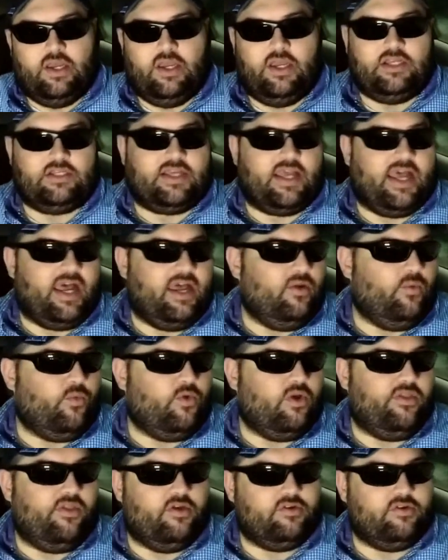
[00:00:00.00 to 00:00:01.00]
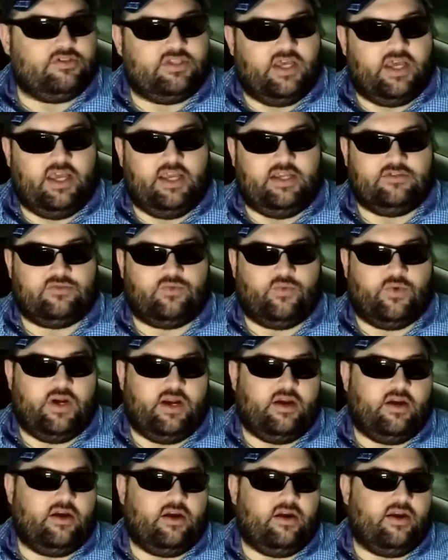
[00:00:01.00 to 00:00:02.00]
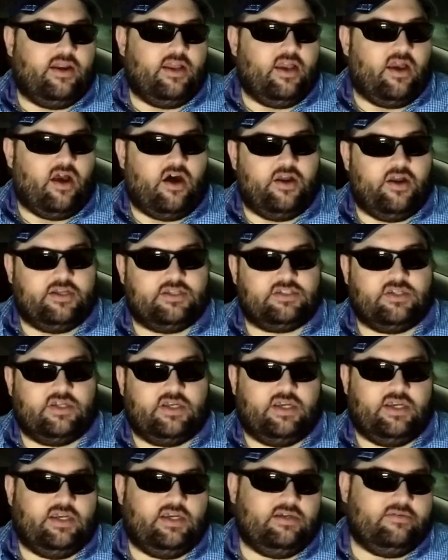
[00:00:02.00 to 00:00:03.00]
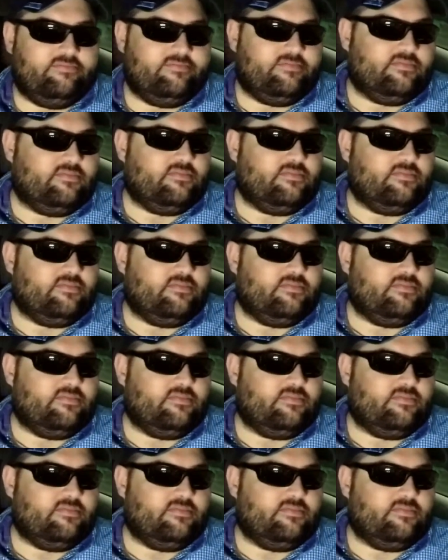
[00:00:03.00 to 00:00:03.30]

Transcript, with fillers: it's kind of one of those things where honestly,